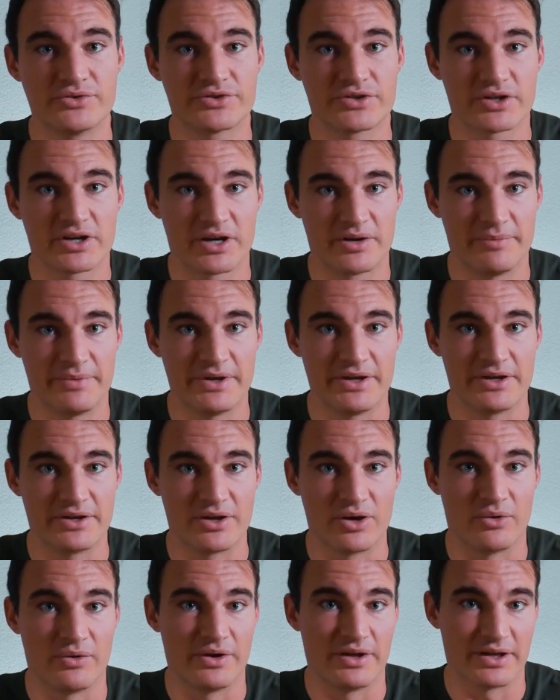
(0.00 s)
are going to be
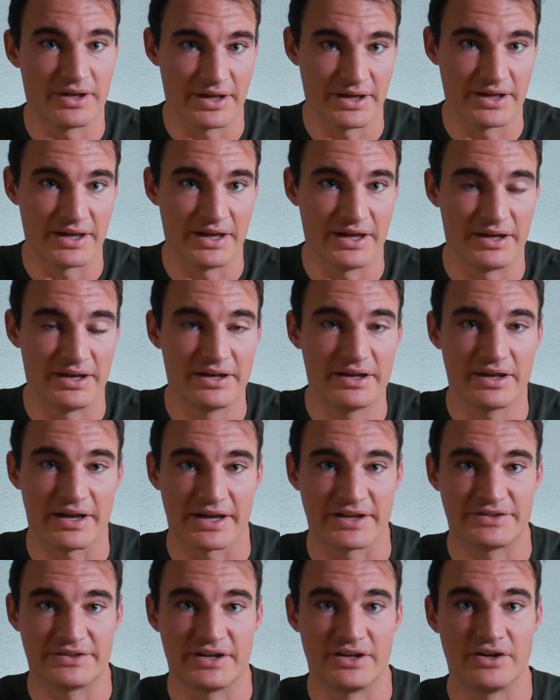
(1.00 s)
going, again, like I
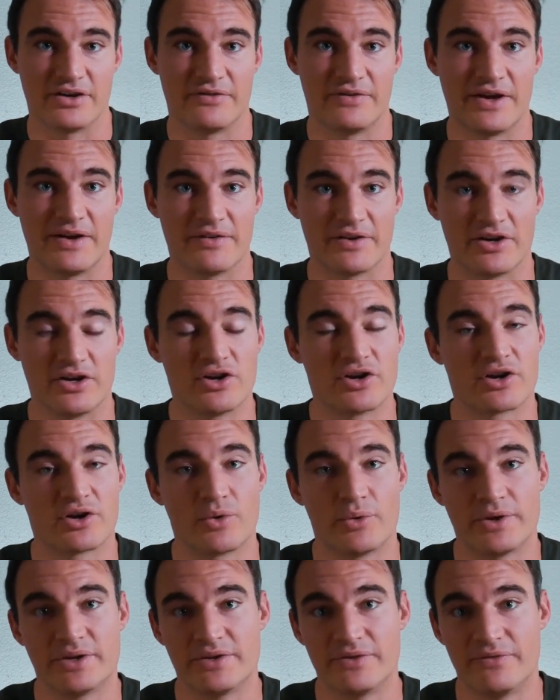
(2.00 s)
said, in your favor. You're
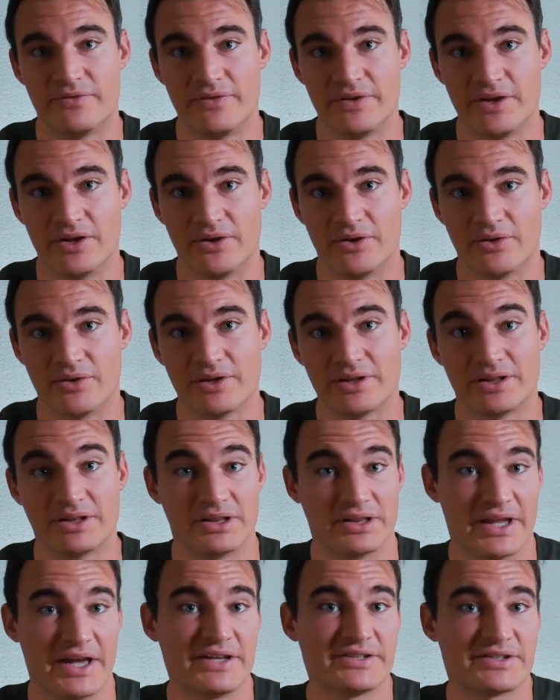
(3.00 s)
going to feel
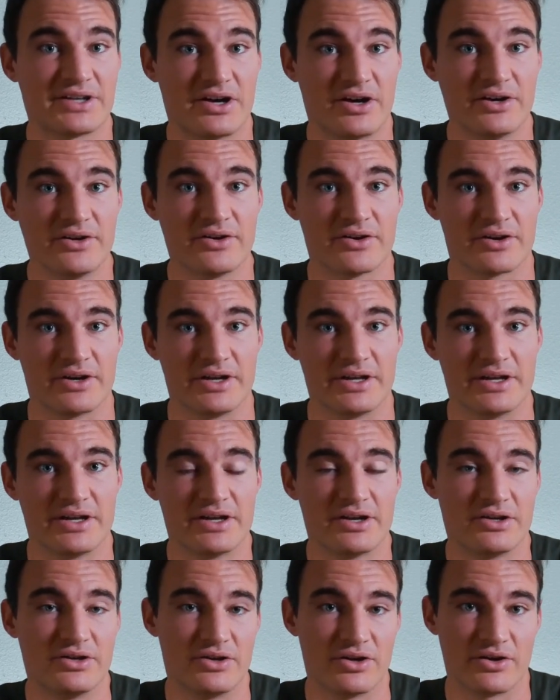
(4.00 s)
less hungry
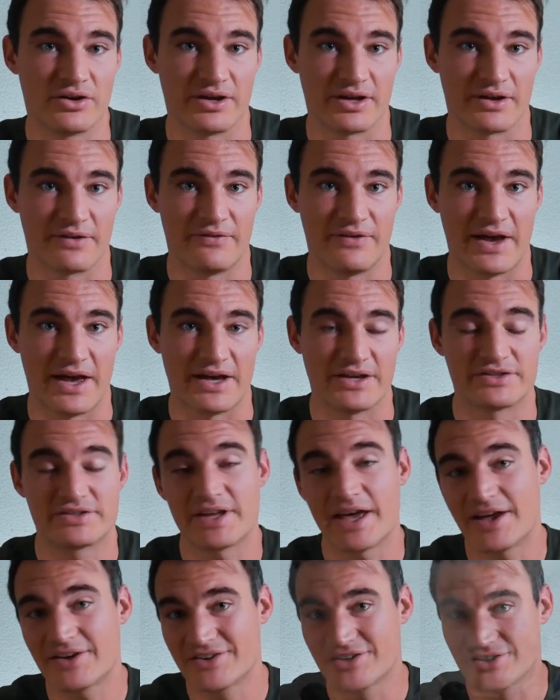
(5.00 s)
during a fast,
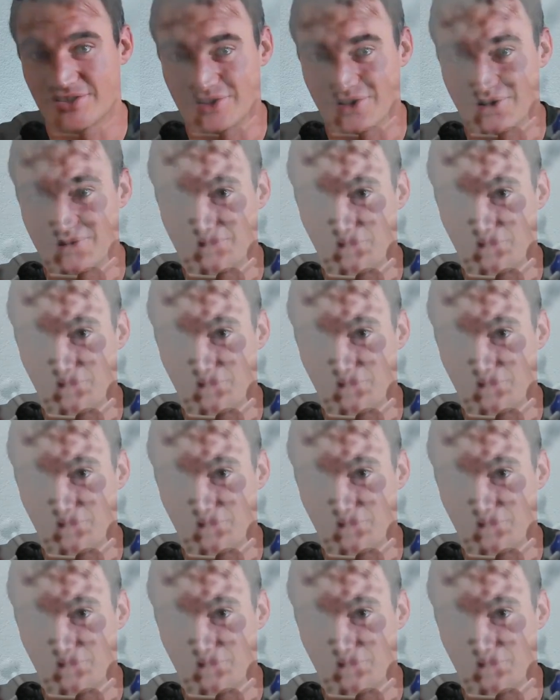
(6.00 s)
after a certain